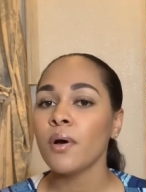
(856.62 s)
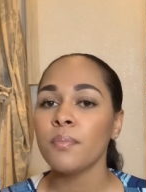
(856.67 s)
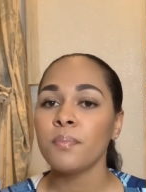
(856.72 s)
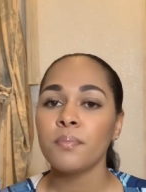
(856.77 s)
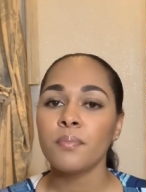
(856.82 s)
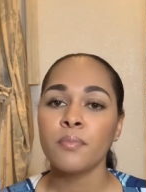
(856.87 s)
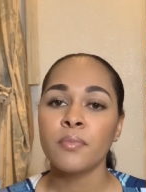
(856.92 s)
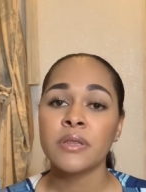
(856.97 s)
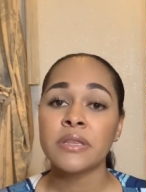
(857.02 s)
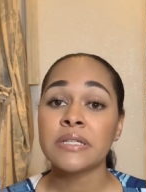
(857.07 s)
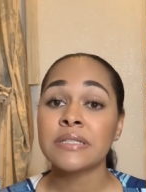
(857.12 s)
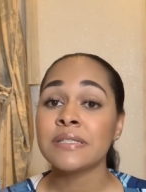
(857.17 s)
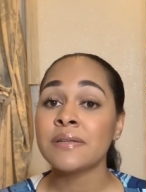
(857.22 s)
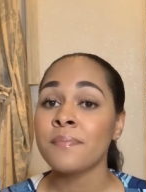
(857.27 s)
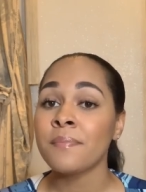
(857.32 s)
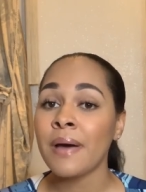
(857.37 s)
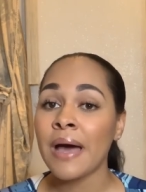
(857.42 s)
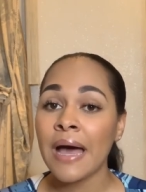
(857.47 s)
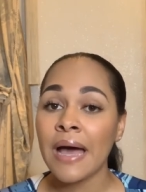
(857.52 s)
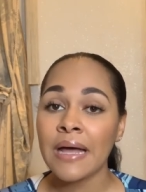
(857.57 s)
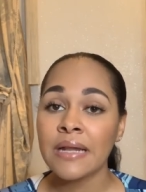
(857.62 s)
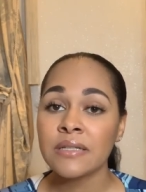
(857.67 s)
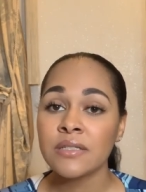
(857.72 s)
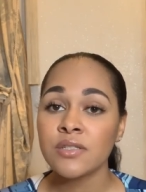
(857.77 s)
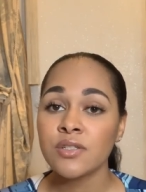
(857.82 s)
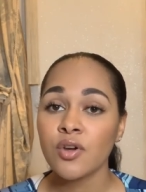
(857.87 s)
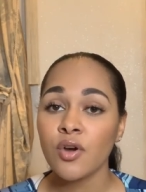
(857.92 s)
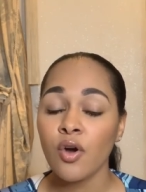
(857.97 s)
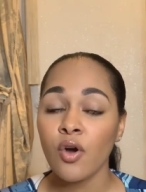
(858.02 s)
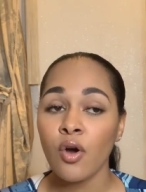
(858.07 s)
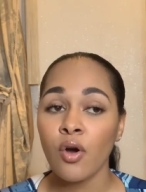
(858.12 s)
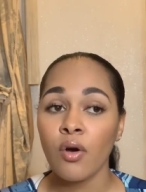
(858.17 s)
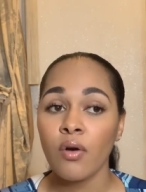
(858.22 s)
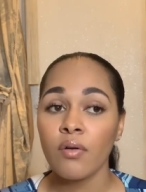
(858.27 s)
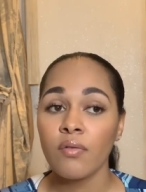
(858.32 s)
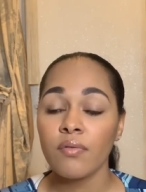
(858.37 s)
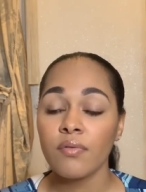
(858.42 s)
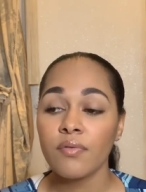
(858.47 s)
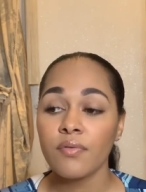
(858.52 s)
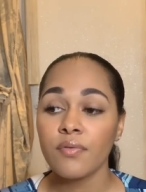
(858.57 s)
up with the demand
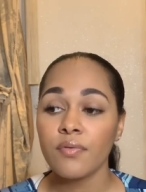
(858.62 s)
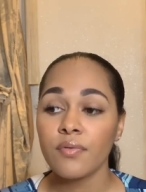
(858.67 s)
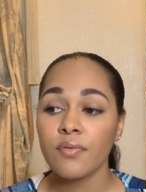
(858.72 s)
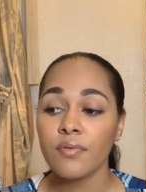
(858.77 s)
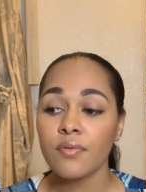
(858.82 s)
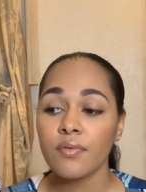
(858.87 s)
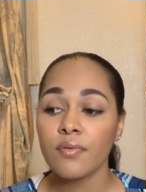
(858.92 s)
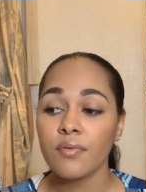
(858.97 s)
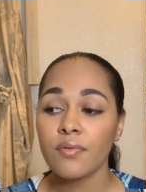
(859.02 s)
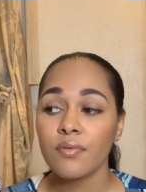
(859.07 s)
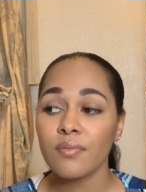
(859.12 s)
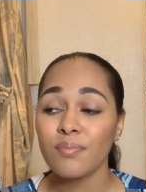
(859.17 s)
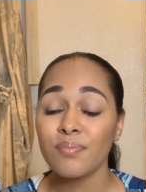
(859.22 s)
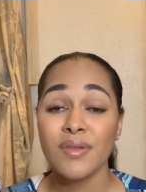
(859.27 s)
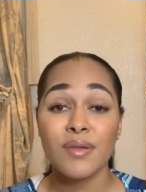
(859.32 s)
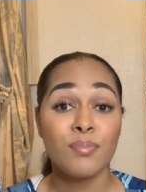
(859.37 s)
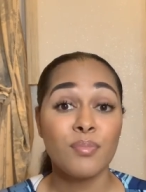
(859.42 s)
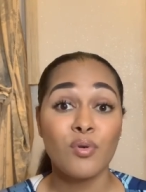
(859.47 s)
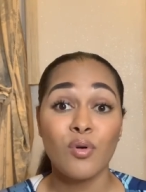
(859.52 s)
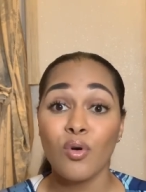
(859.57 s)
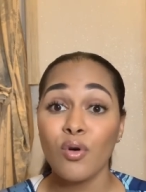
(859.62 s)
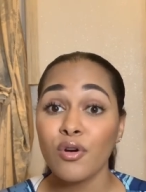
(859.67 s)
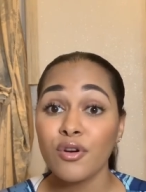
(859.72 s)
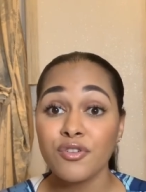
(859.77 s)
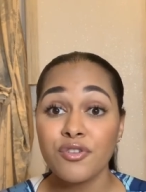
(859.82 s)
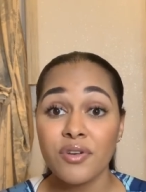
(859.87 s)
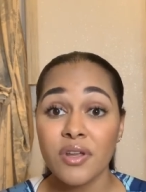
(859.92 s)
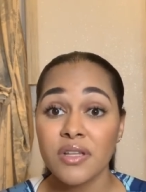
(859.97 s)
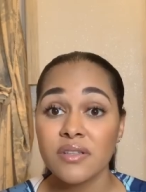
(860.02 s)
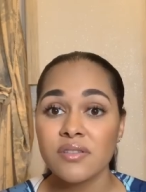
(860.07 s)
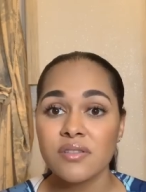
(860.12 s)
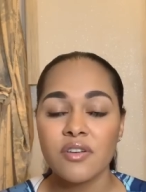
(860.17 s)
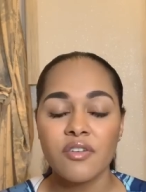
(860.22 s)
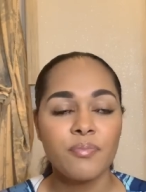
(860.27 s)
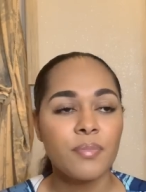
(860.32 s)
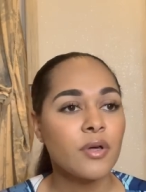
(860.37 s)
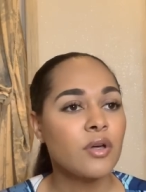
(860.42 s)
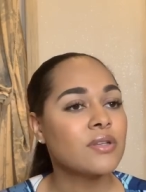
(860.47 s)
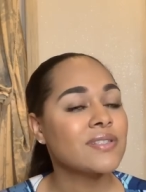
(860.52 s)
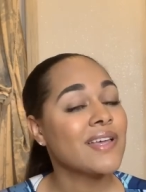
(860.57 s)
of people ordering stuff
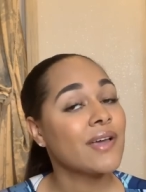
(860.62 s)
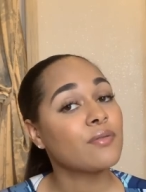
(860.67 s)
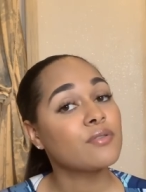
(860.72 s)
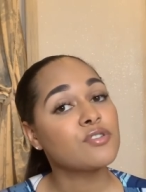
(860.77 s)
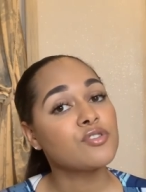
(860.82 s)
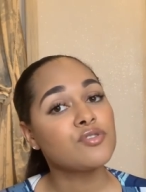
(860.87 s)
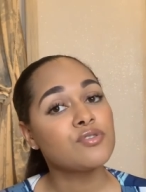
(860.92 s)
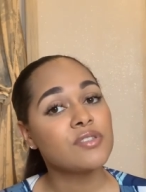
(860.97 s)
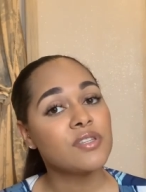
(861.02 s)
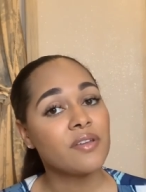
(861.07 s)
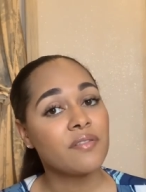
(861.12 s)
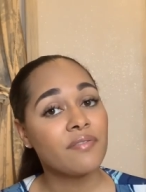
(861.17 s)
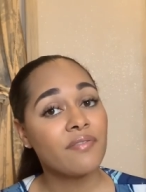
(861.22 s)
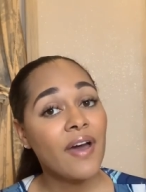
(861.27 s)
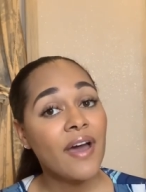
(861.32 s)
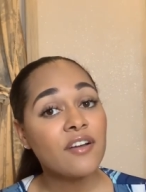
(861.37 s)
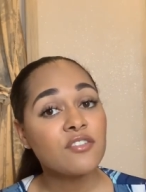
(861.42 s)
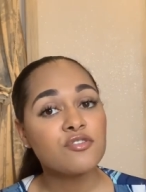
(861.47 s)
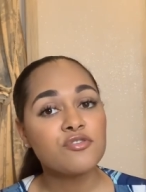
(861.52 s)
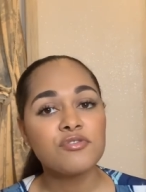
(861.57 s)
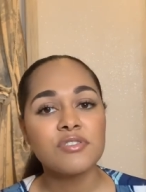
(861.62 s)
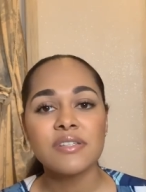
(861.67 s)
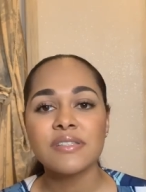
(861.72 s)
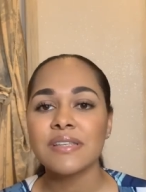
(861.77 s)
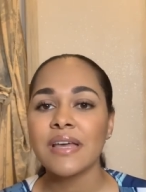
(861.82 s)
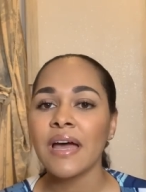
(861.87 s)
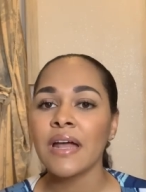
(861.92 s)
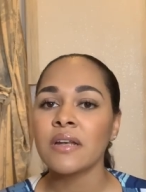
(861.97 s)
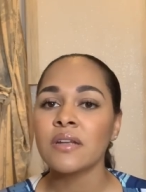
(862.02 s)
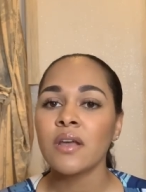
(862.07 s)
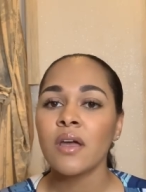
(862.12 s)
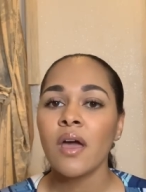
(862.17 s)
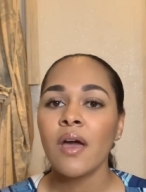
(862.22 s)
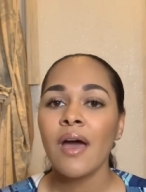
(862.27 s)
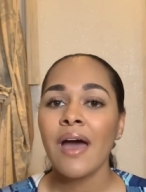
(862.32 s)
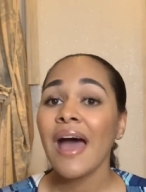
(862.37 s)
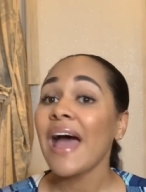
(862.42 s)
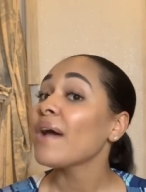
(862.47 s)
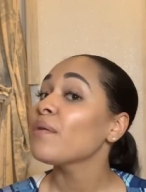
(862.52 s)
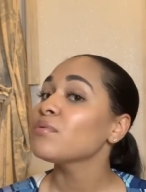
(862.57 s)
because I was using factories and
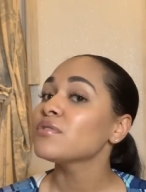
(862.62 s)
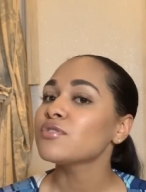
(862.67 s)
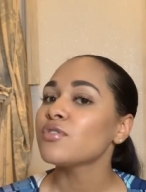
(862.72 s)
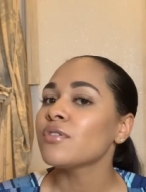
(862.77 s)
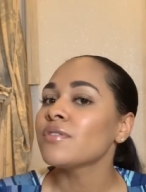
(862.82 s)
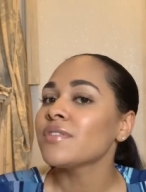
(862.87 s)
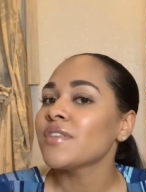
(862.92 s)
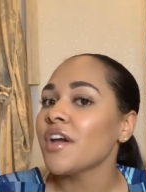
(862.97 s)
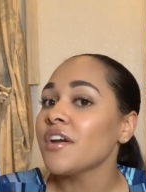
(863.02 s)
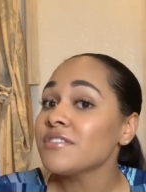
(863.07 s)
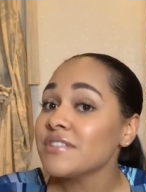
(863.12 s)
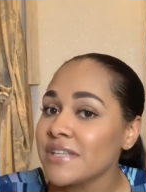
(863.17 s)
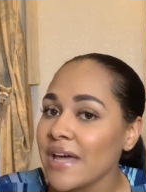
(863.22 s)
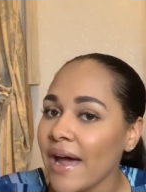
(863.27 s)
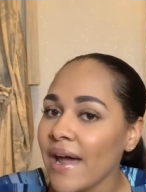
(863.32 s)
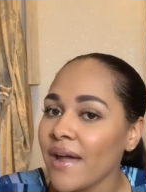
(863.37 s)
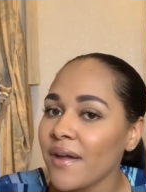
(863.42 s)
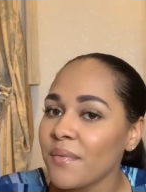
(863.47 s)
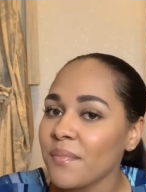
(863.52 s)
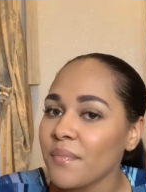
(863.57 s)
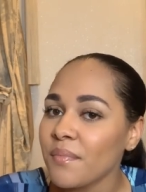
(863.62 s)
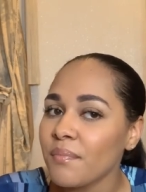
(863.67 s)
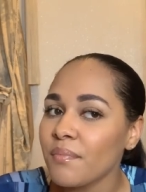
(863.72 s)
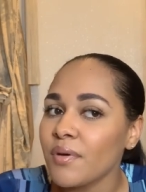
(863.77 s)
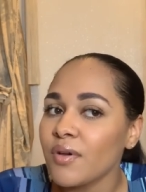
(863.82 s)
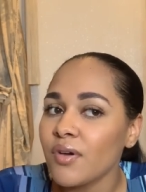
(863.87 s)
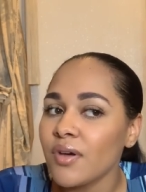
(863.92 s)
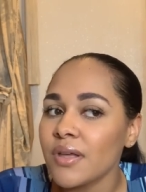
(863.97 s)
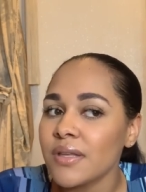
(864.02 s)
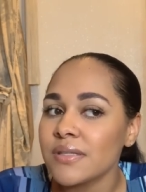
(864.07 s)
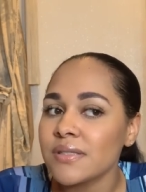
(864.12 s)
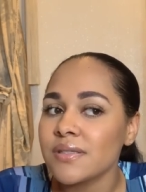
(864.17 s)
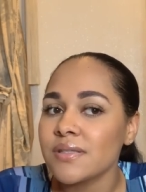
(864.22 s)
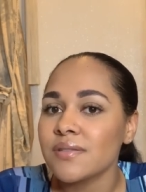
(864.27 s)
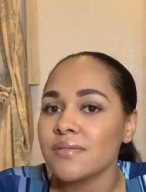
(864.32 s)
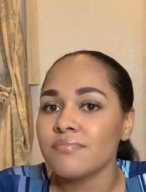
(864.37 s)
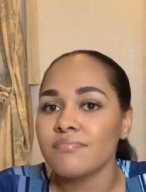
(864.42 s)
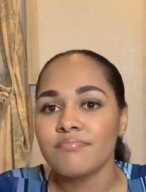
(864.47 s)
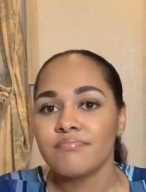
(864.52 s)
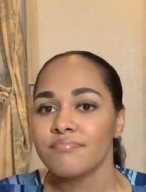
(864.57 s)
I was on their time
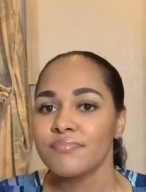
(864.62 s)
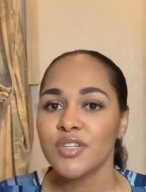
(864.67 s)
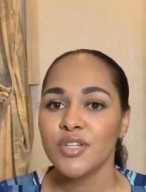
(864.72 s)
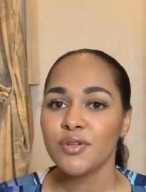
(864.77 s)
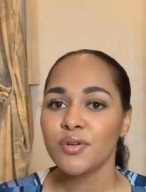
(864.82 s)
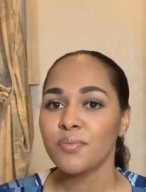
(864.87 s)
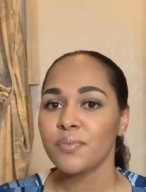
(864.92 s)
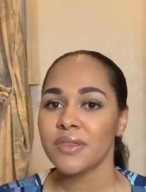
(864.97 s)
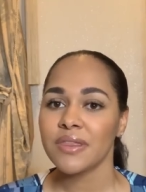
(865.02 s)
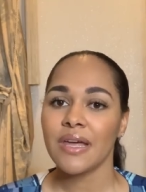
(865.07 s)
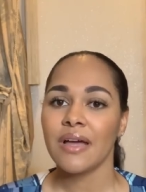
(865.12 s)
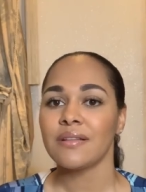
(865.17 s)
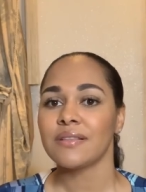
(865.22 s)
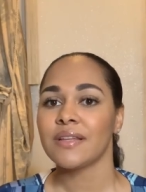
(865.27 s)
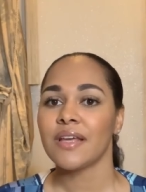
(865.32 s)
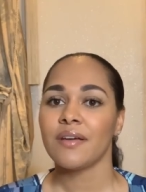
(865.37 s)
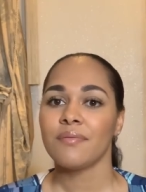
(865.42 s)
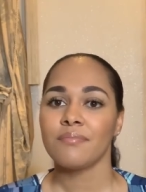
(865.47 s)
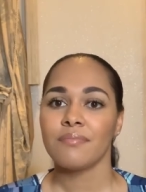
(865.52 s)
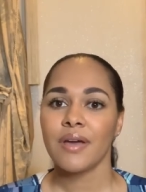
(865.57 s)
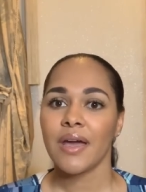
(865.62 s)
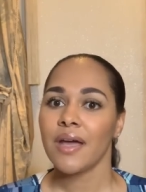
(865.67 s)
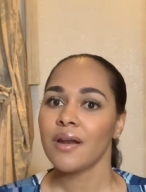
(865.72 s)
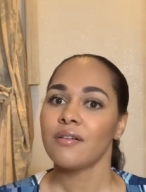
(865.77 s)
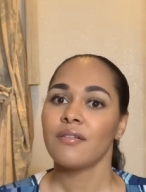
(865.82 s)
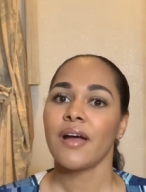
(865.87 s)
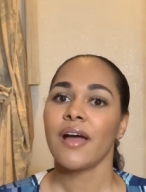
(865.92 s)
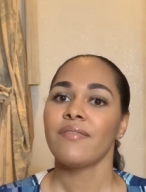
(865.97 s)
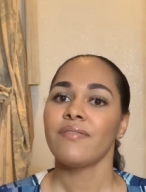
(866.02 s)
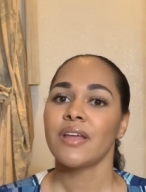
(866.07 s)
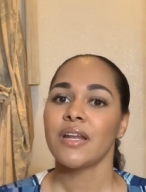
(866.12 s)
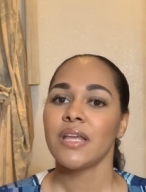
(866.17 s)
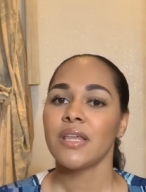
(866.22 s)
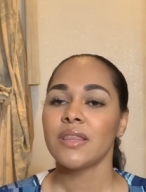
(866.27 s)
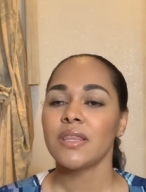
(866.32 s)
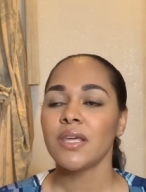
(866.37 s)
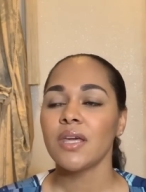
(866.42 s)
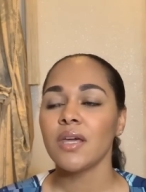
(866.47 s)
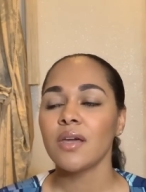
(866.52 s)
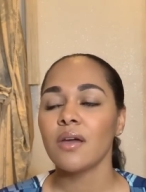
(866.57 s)
because, you know, without them, I don't have
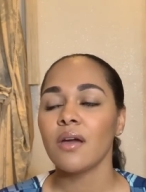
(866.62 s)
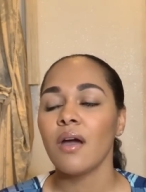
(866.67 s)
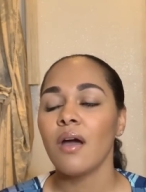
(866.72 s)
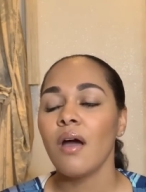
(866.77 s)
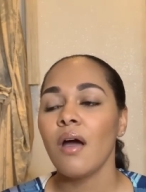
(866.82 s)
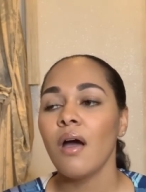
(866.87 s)
anything.